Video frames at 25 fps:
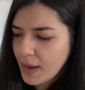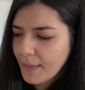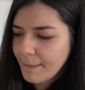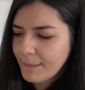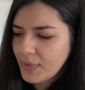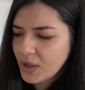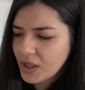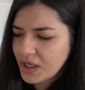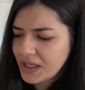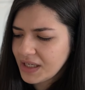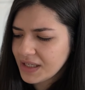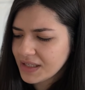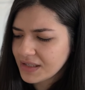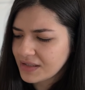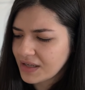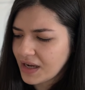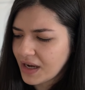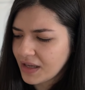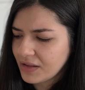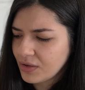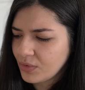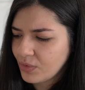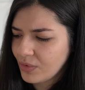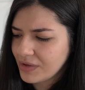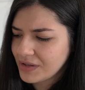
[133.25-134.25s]
putting
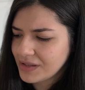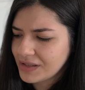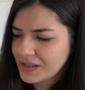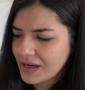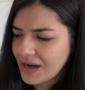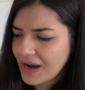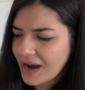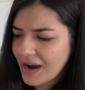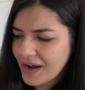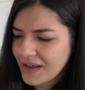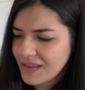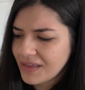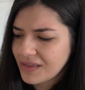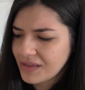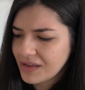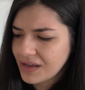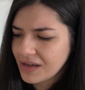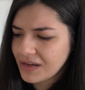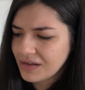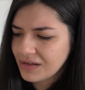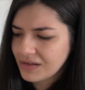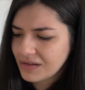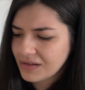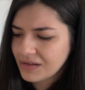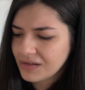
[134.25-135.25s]
aside the ones that I
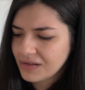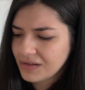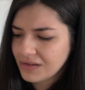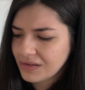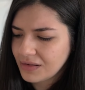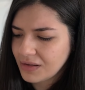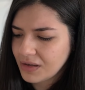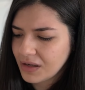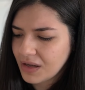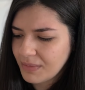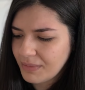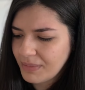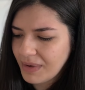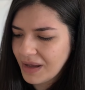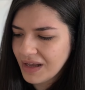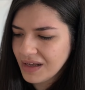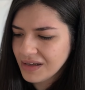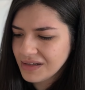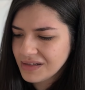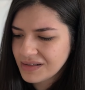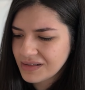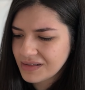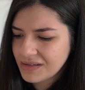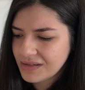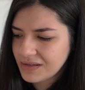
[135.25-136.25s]
think look
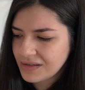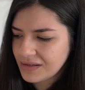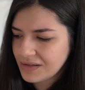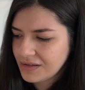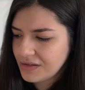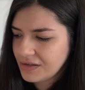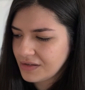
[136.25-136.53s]
best